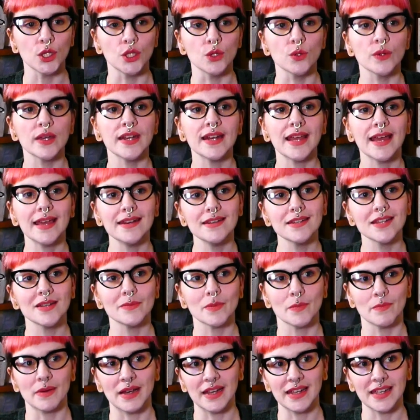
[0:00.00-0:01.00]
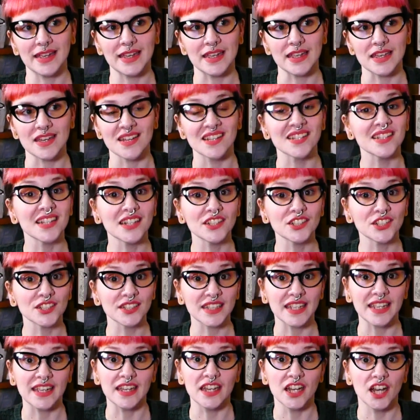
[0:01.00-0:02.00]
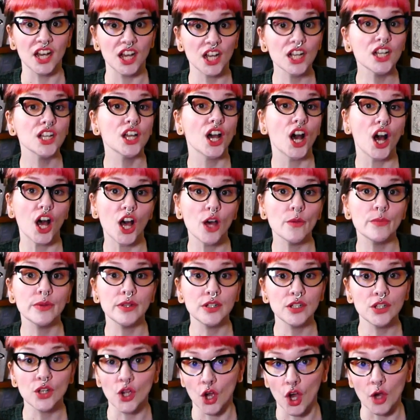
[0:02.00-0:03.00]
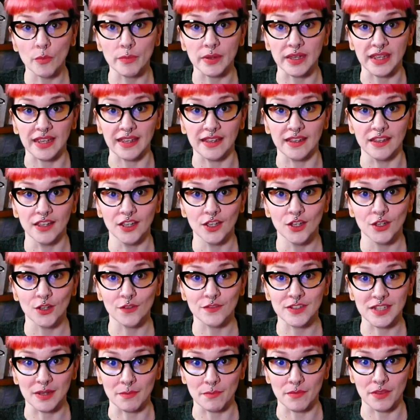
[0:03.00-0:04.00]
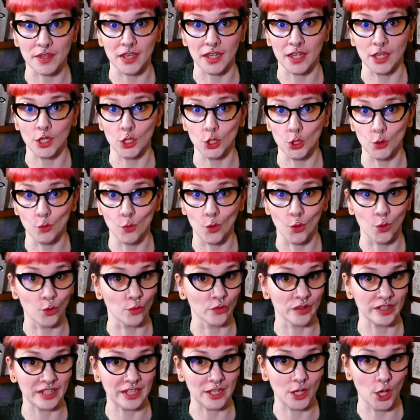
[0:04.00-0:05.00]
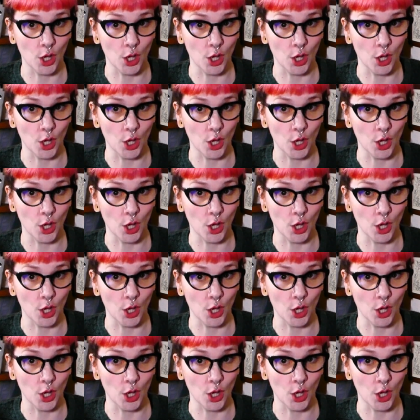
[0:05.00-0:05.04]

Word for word: you can end up buying essentially a carbon copy of something you already